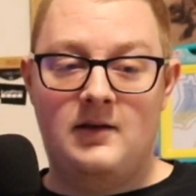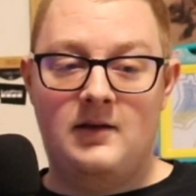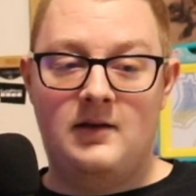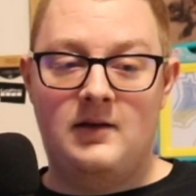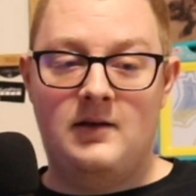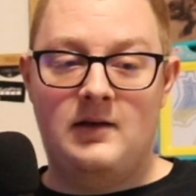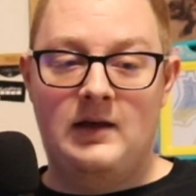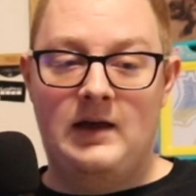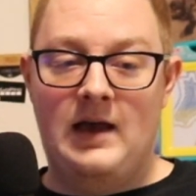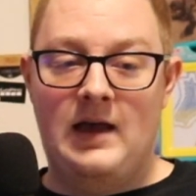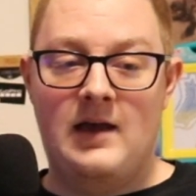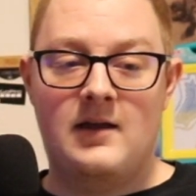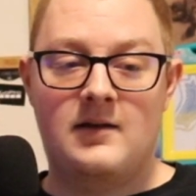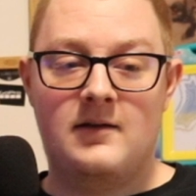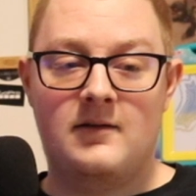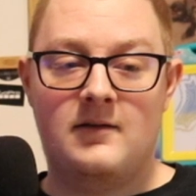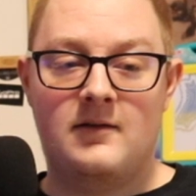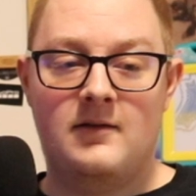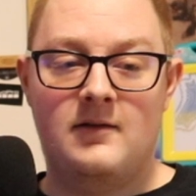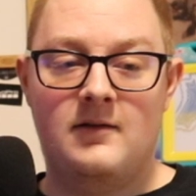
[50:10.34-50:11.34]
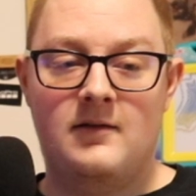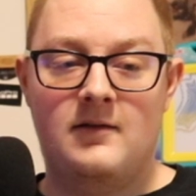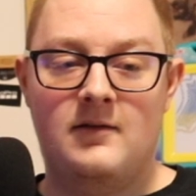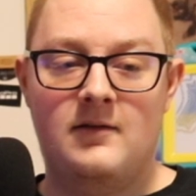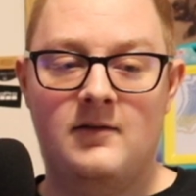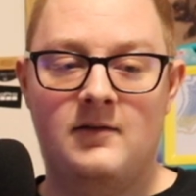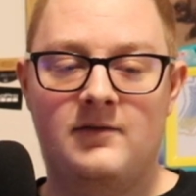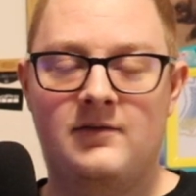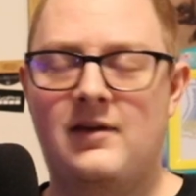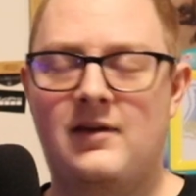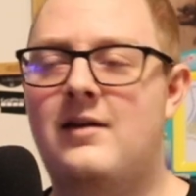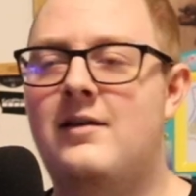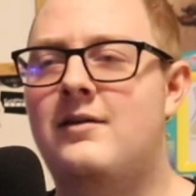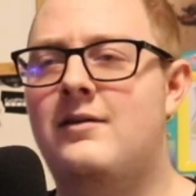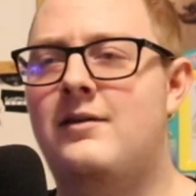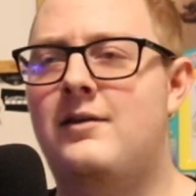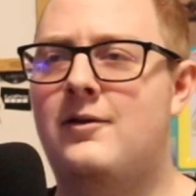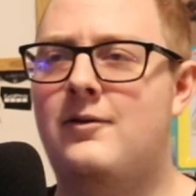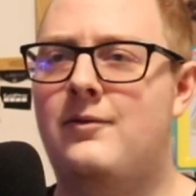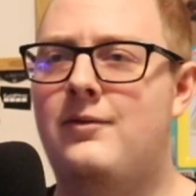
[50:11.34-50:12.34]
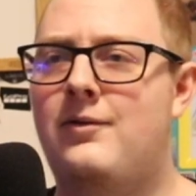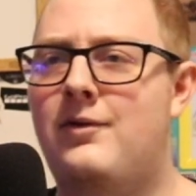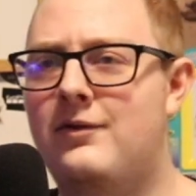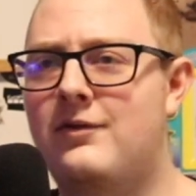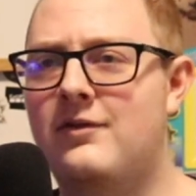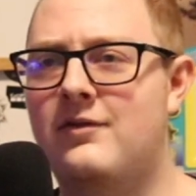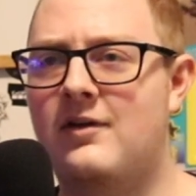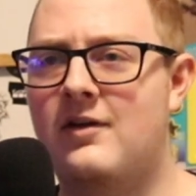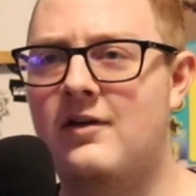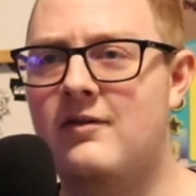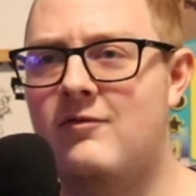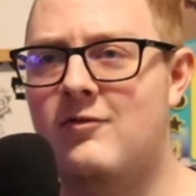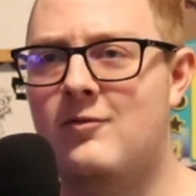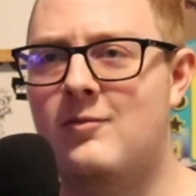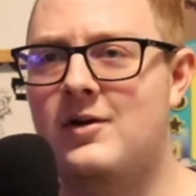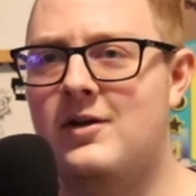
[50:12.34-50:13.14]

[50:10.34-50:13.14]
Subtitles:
And saying, this is it for me,